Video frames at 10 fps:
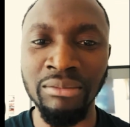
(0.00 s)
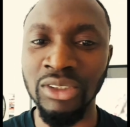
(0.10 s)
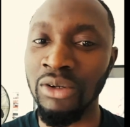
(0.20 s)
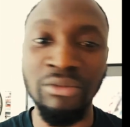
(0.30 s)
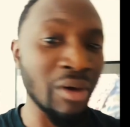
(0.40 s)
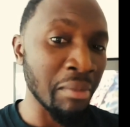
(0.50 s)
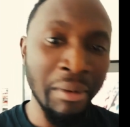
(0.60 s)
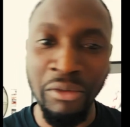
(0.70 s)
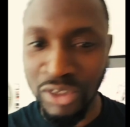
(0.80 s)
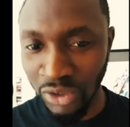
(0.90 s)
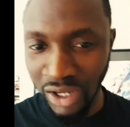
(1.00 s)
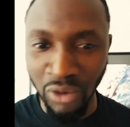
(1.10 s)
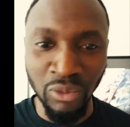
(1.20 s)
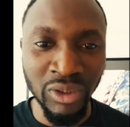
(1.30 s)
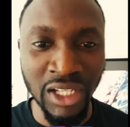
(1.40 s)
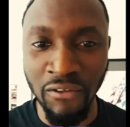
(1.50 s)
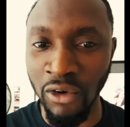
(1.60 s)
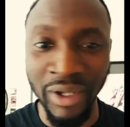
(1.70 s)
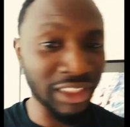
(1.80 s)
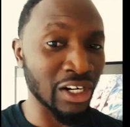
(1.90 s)
So when my mom wants to lock herself
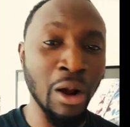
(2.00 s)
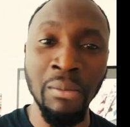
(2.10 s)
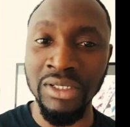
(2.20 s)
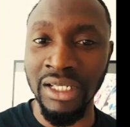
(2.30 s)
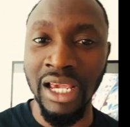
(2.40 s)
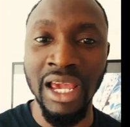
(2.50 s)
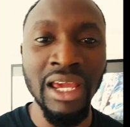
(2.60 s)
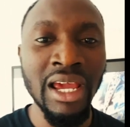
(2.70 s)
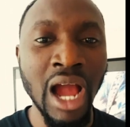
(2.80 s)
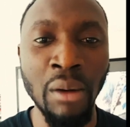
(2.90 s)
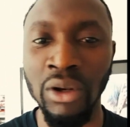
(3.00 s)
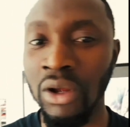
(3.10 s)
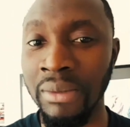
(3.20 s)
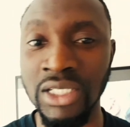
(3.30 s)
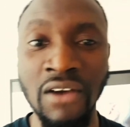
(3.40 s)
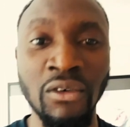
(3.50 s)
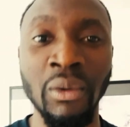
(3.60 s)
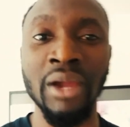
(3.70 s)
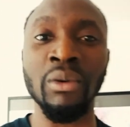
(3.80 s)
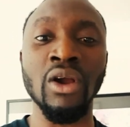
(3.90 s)
away, she comes here. I'm gonna lock myself
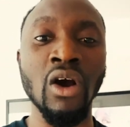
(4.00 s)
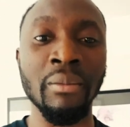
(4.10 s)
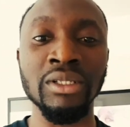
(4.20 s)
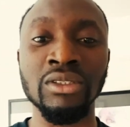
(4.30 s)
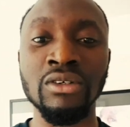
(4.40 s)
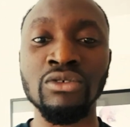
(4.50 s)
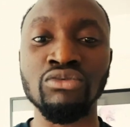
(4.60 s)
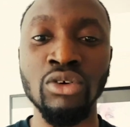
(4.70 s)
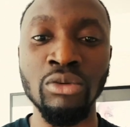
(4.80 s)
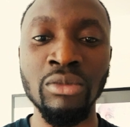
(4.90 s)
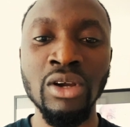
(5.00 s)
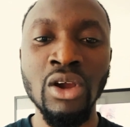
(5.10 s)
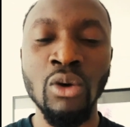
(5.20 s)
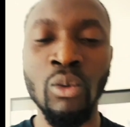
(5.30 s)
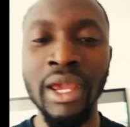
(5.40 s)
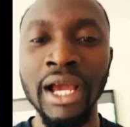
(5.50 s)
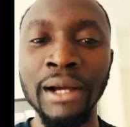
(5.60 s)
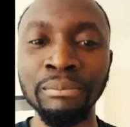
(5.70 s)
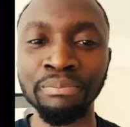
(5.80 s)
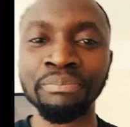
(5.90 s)
away. We come into this room. We
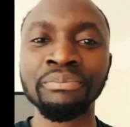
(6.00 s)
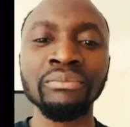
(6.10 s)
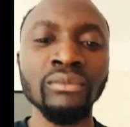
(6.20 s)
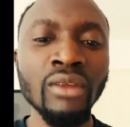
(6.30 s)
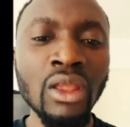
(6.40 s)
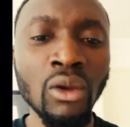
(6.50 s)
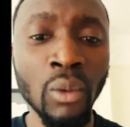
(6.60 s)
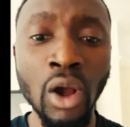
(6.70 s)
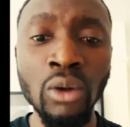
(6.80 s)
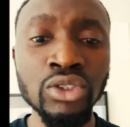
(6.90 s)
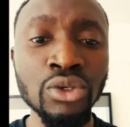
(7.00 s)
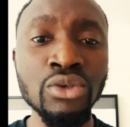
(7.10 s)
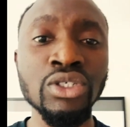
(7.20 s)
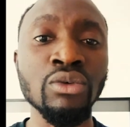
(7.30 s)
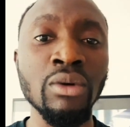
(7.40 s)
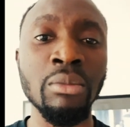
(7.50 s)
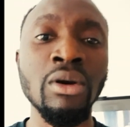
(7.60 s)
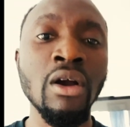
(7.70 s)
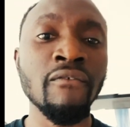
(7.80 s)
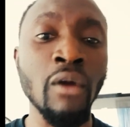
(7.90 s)
also use the room
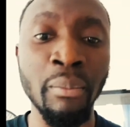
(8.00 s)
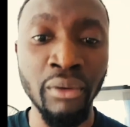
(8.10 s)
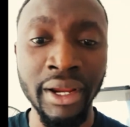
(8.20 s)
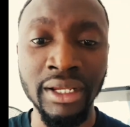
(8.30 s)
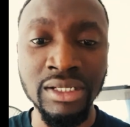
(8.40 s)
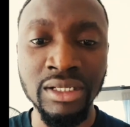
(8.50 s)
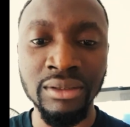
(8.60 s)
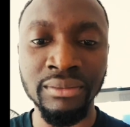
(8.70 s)
for prayers.